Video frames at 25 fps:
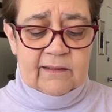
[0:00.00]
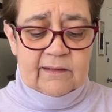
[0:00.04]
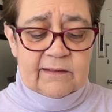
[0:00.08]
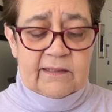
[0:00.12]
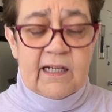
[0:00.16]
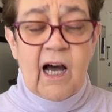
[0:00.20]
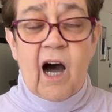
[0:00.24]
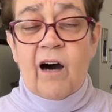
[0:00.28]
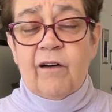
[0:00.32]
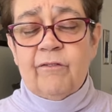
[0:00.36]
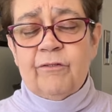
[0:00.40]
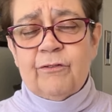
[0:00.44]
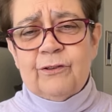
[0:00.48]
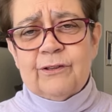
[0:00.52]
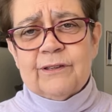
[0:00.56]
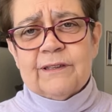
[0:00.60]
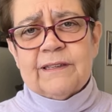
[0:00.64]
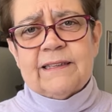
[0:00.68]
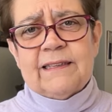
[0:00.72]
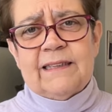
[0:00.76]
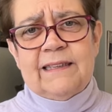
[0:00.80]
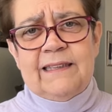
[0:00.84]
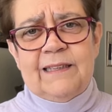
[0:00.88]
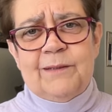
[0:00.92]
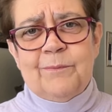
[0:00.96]

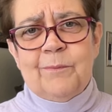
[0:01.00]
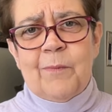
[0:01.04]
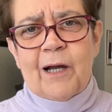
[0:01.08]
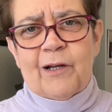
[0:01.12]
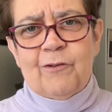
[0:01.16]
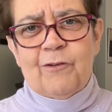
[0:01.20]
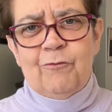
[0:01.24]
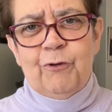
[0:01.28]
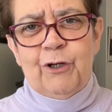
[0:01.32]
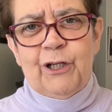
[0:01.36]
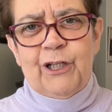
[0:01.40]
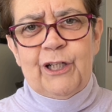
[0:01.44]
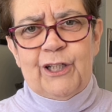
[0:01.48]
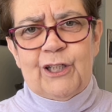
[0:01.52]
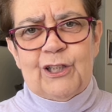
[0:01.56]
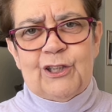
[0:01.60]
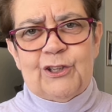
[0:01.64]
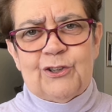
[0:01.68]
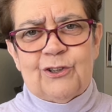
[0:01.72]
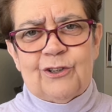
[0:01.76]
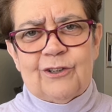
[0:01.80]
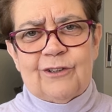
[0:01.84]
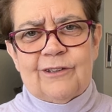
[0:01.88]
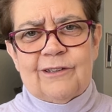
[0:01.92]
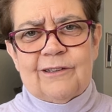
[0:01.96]
novels in my reading
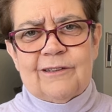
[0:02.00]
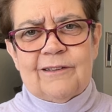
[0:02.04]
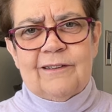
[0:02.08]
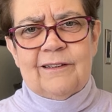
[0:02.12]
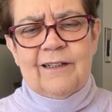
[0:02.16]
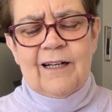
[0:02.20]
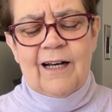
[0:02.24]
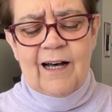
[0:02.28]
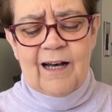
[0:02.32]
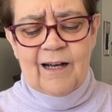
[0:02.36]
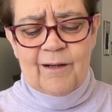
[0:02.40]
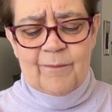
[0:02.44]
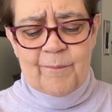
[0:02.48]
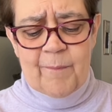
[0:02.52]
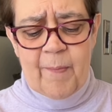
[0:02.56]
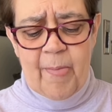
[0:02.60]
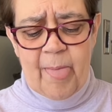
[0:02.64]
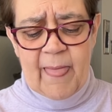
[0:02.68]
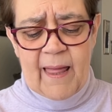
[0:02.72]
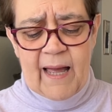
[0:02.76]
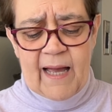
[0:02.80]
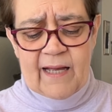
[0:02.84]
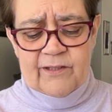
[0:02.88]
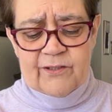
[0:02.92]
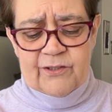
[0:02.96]
journal
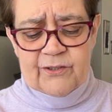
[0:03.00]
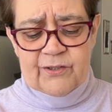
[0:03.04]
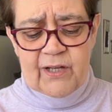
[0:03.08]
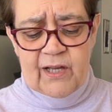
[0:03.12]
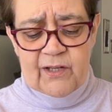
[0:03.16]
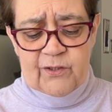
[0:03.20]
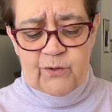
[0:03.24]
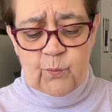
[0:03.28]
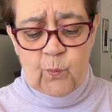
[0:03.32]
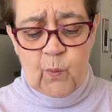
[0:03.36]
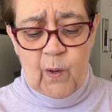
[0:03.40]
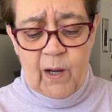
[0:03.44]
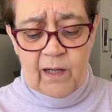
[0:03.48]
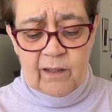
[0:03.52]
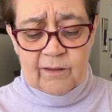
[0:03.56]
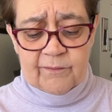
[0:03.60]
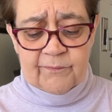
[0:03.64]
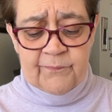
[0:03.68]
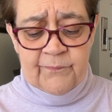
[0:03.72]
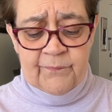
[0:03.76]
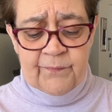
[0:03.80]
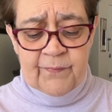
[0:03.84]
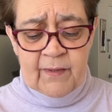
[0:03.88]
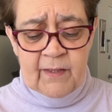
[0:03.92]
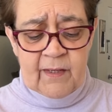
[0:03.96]
as well.
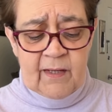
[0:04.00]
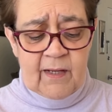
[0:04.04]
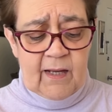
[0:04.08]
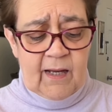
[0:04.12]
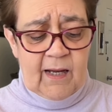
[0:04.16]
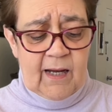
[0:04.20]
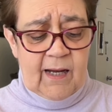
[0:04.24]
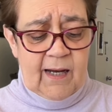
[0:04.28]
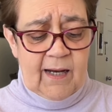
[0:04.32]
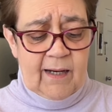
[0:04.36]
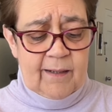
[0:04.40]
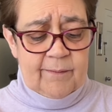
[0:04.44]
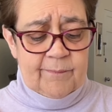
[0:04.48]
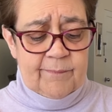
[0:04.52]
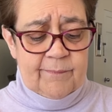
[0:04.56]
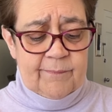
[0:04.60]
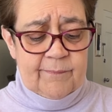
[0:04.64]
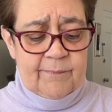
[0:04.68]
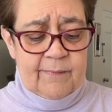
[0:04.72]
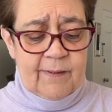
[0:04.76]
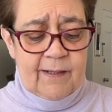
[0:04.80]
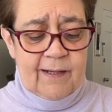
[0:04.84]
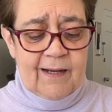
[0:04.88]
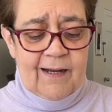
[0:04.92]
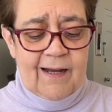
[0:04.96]

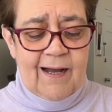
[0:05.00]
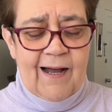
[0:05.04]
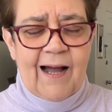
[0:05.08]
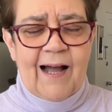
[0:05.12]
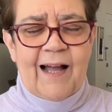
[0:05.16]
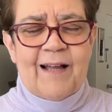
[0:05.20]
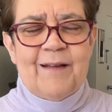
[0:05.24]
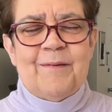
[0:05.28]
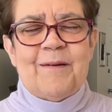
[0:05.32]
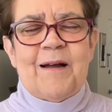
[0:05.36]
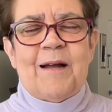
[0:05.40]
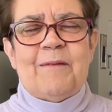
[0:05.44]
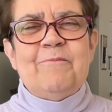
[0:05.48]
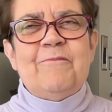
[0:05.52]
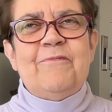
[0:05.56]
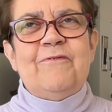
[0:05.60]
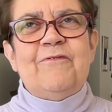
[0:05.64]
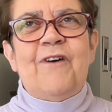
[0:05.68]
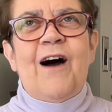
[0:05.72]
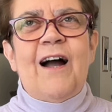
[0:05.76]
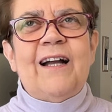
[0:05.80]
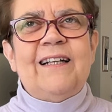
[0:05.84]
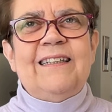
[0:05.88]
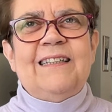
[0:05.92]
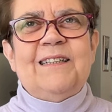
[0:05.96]
I'm
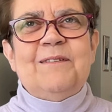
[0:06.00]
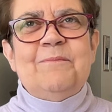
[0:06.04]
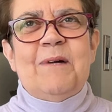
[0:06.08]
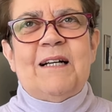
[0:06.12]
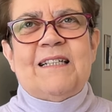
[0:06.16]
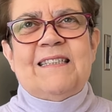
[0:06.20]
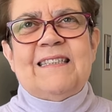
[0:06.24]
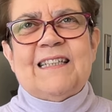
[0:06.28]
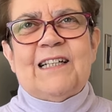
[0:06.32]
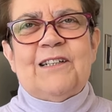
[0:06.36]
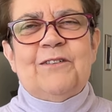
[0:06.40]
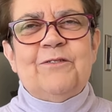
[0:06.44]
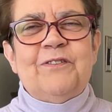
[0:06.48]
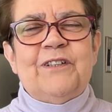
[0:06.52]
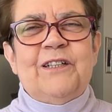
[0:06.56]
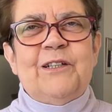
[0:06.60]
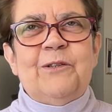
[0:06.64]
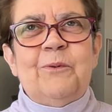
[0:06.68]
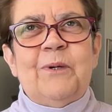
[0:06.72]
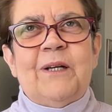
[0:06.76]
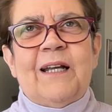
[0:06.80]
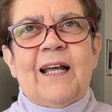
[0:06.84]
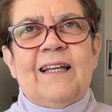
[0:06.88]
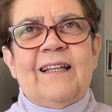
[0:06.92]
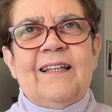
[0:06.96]
finding myself, you know,
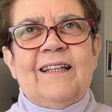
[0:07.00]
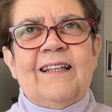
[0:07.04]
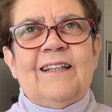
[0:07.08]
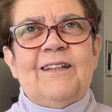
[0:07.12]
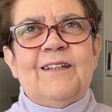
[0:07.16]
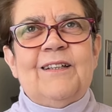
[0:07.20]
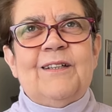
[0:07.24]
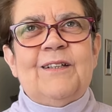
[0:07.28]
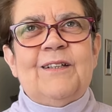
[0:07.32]
when I